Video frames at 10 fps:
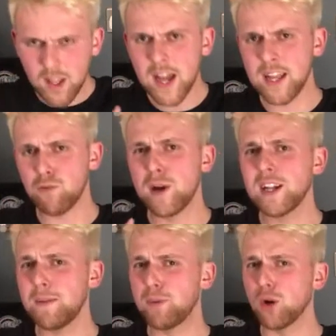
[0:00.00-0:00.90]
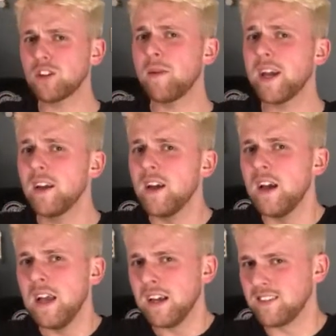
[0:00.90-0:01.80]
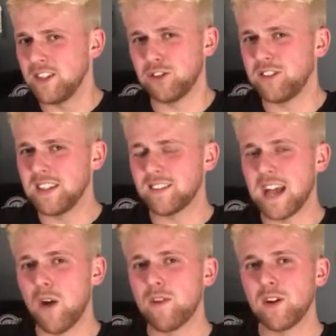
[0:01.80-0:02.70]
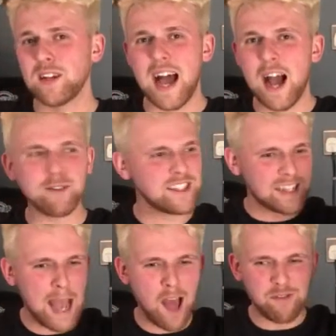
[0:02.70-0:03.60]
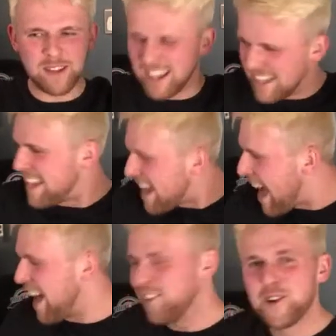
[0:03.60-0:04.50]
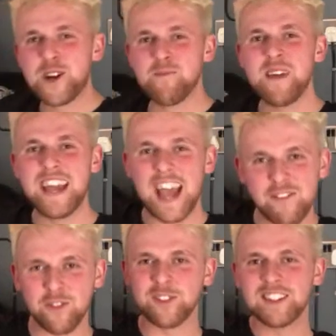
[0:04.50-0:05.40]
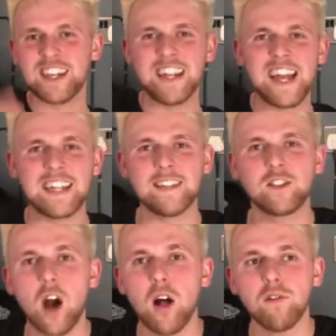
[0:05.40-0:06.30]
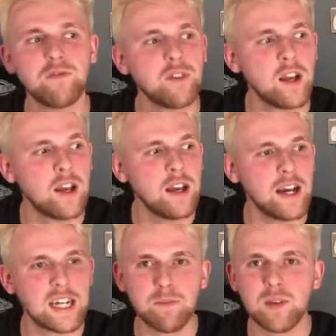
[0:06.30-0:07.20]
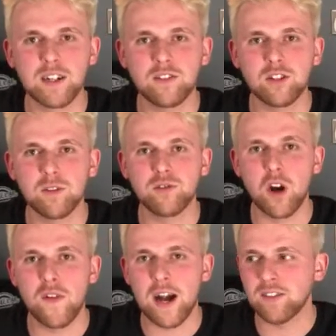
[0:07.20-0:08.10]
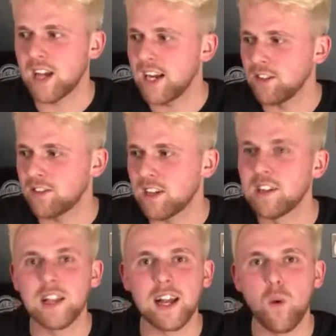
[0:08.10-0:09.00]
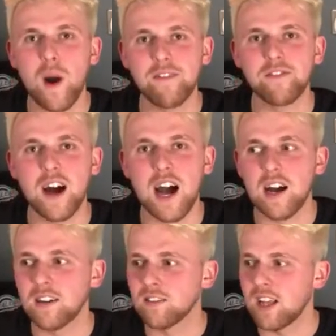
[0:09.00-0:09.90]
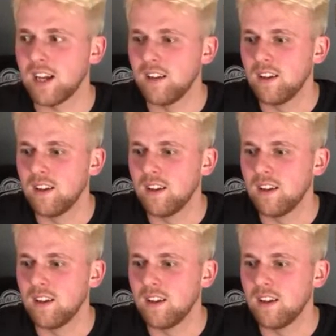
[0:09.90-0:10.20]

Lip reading: and it really bugged me because it just didn't sound real. And like, I was in the car thinking, yeah, look at me, everyone can hear this Golf. And then when someone drove it outside, it just sounded like a wet fart, and I was like,